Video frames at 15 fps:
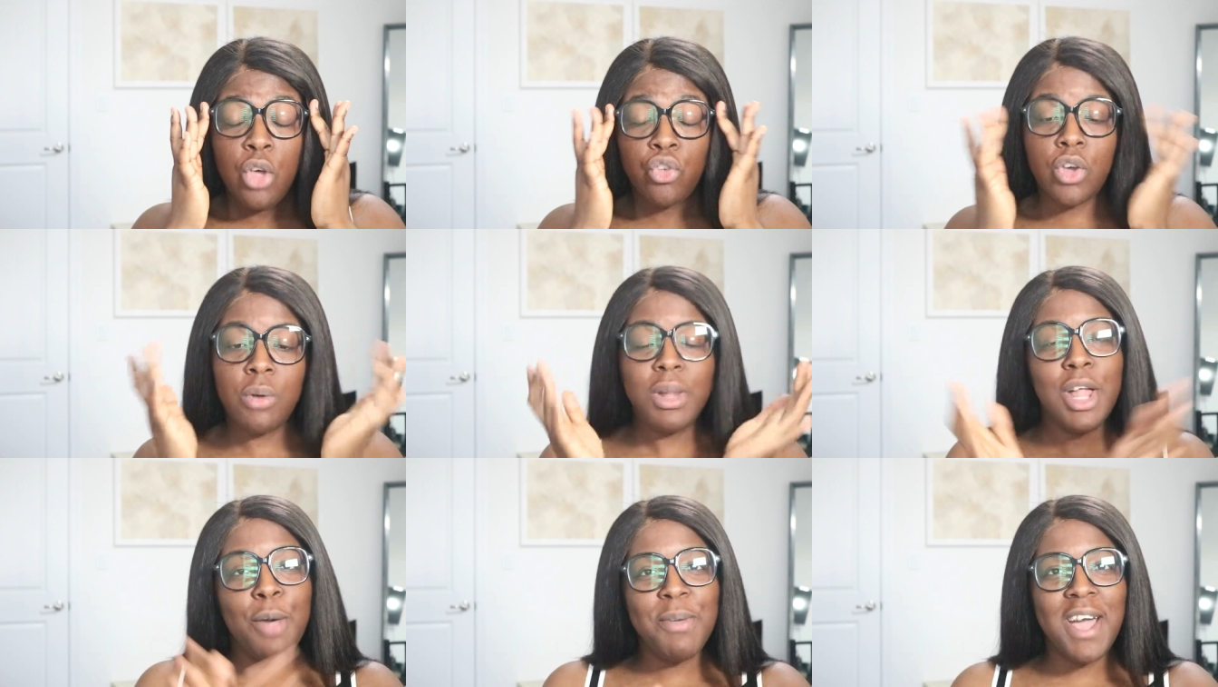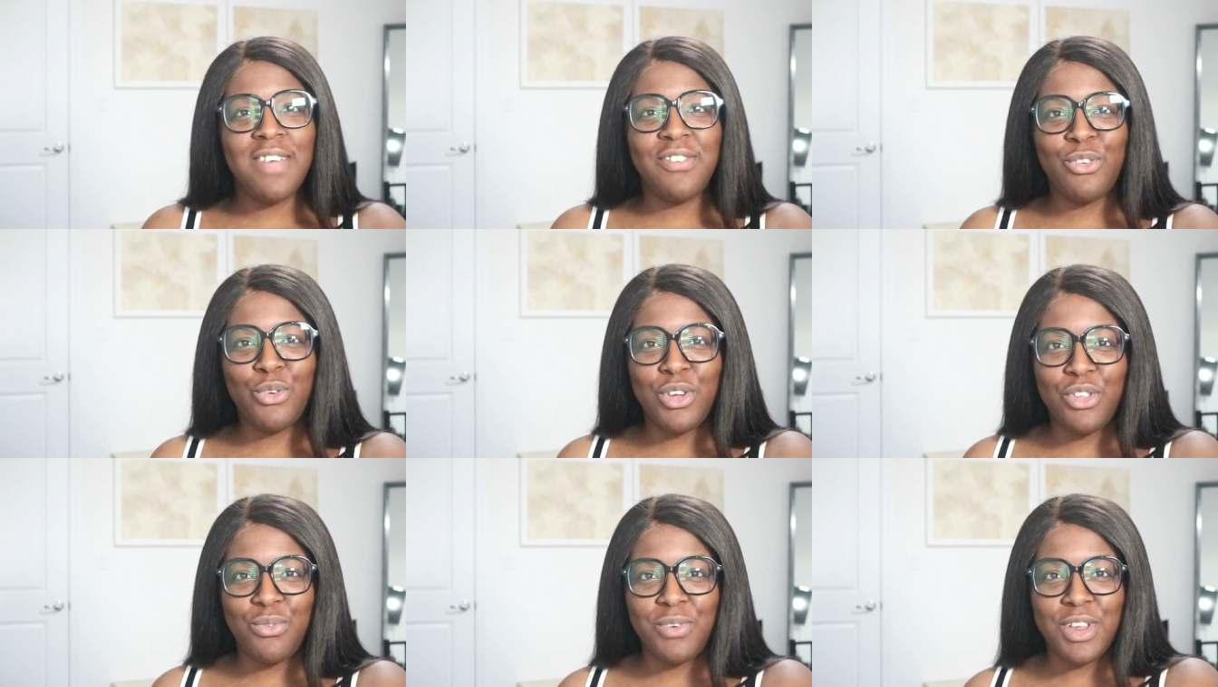So I really hope you guys
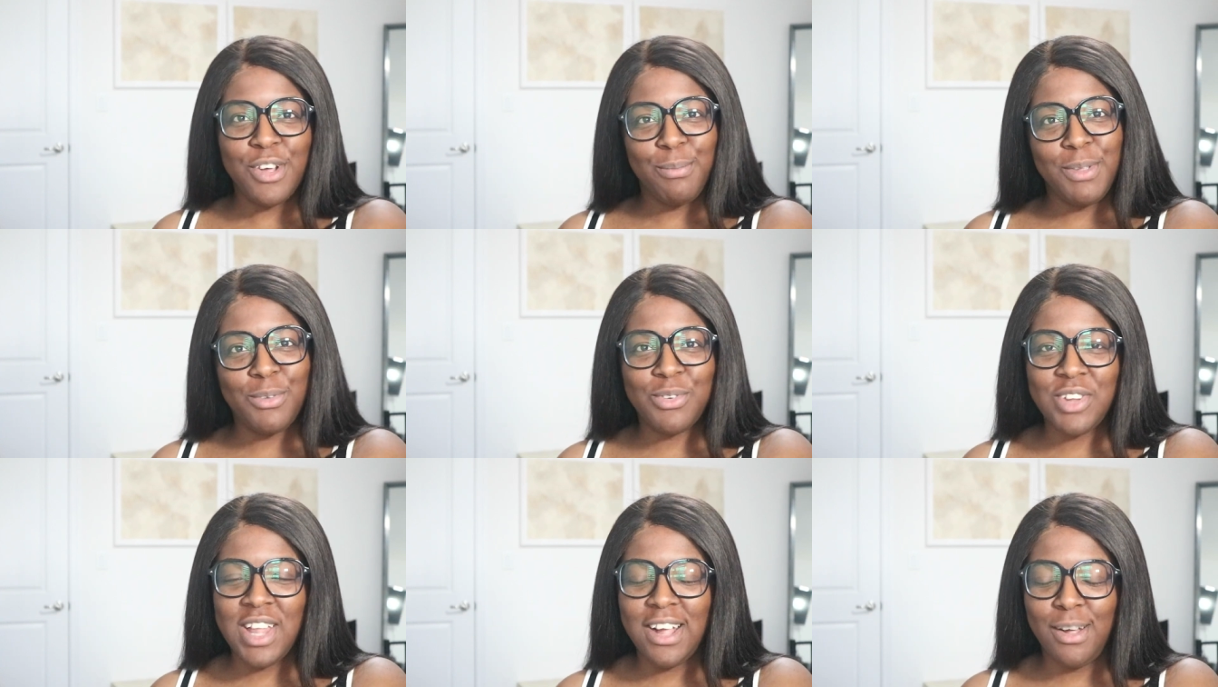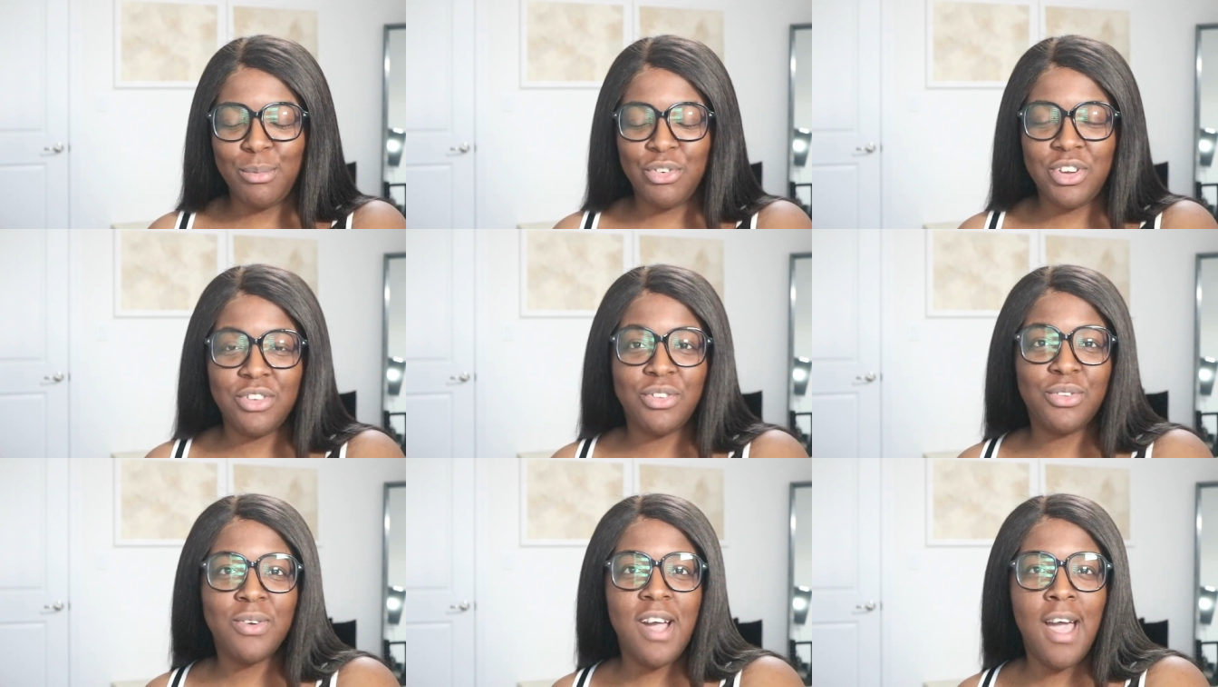enjoyed this video. Please sure to like, comment, share,
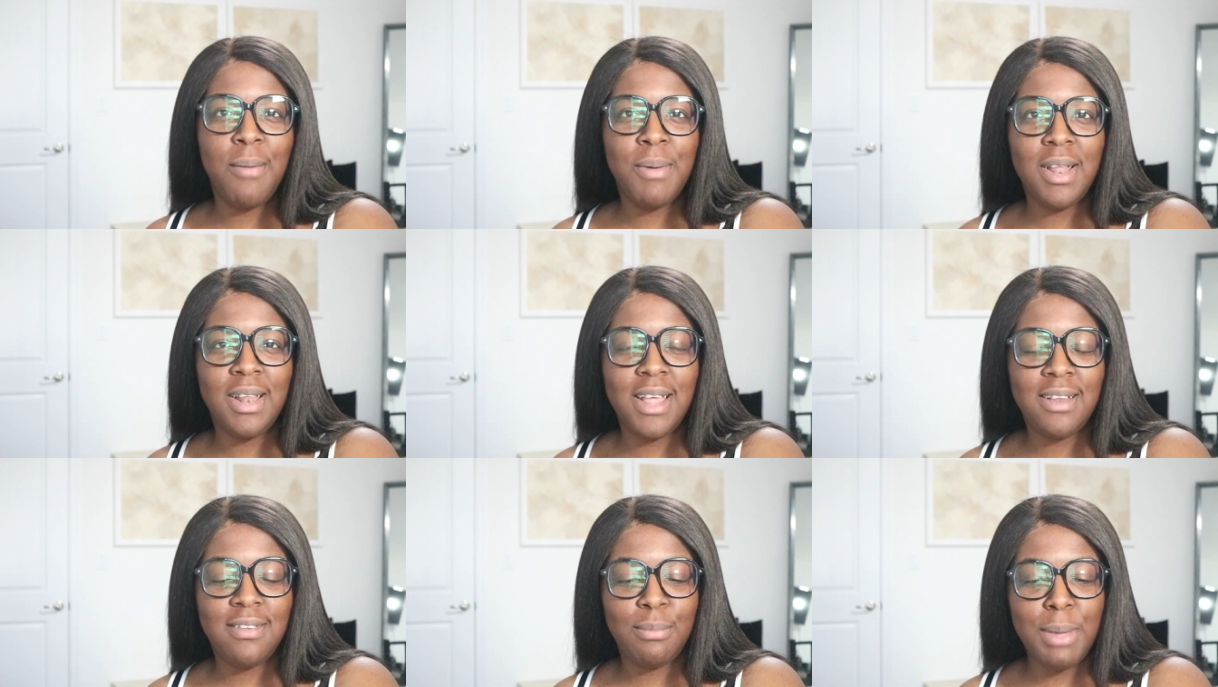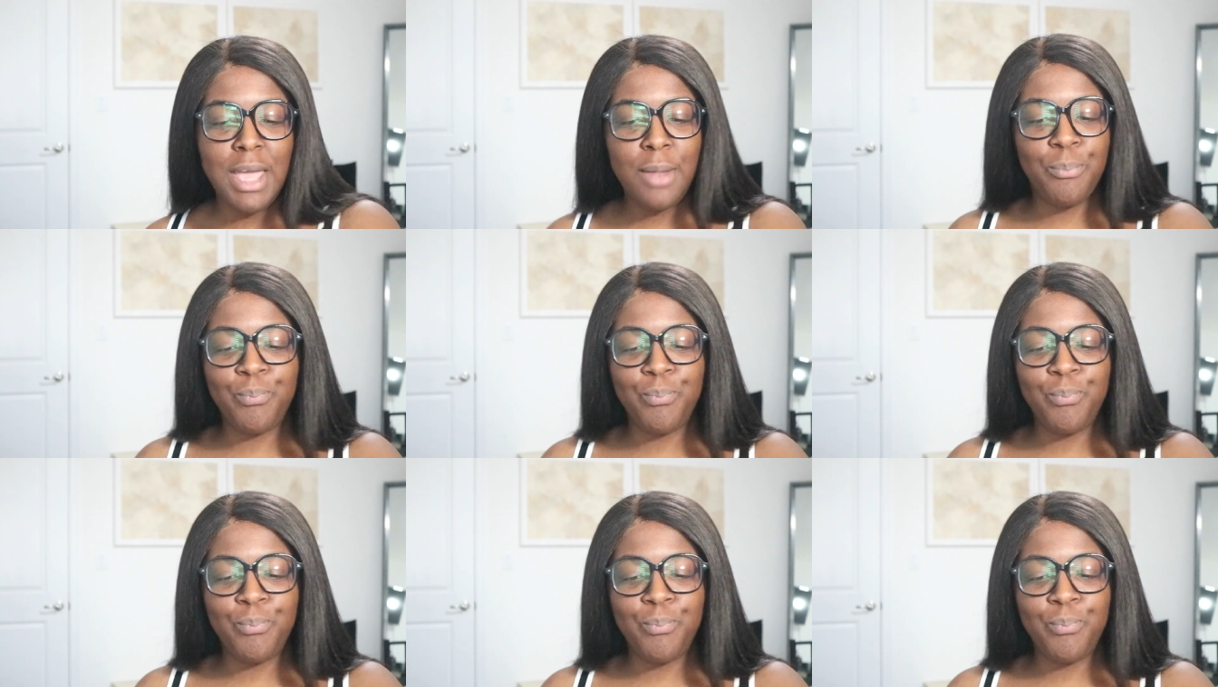and subscribe, and let's begin.